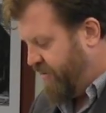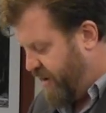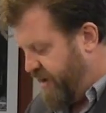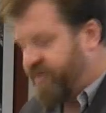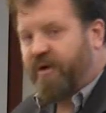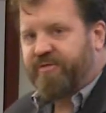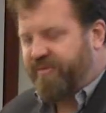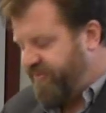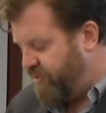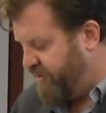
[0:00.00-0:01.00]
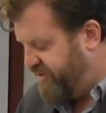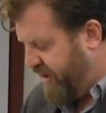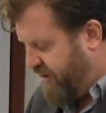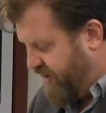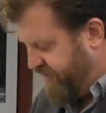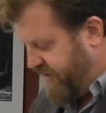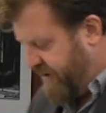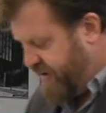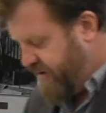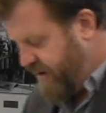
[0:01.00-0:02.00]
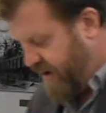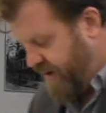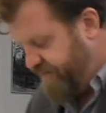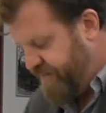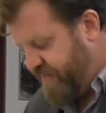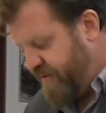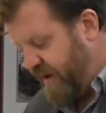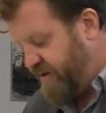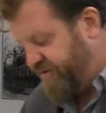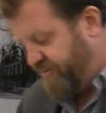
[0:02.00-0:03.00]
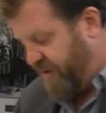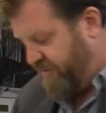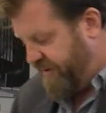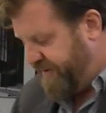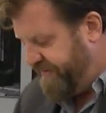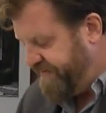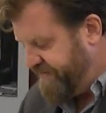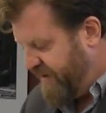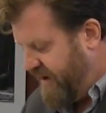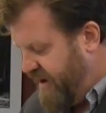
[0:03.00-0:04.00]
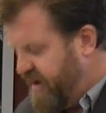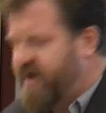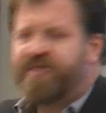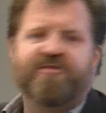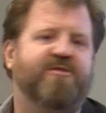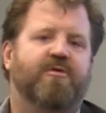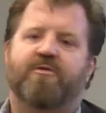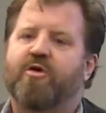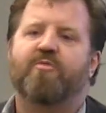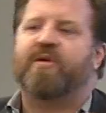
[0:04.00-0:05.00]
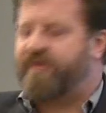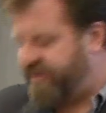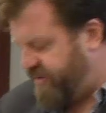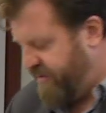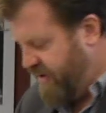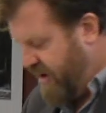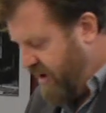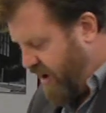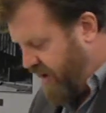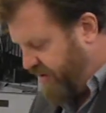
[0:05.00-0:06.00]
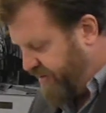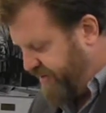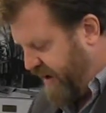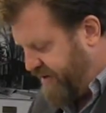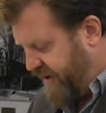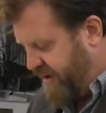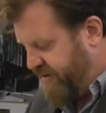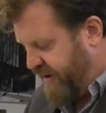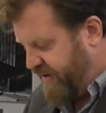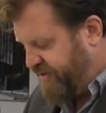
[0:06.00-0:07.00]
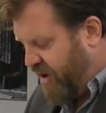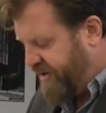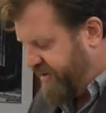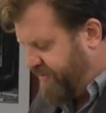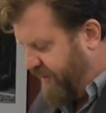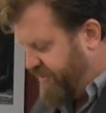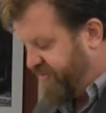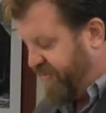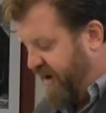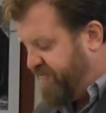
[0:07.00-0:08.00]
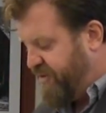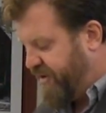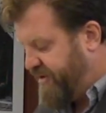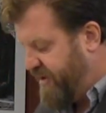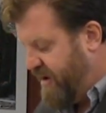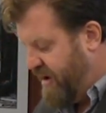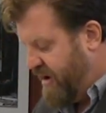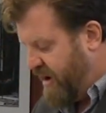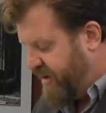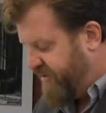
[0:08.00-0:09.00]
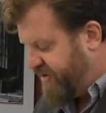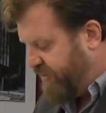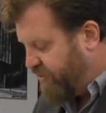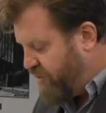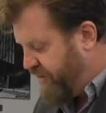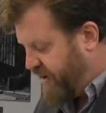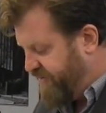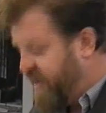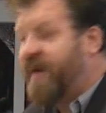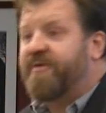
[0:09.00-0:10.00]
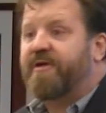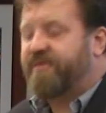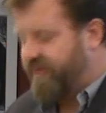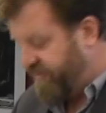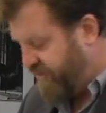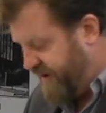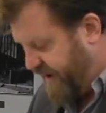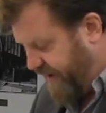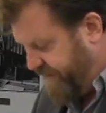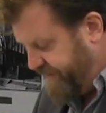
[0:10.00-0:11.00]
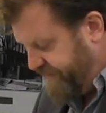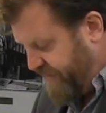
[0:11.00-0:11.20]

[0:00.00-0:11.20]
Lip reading: where he's also the former chair of the English department. In addition to numerous articles, essays, and talks, he's published 5 books under the general rubric of the ethics of reading,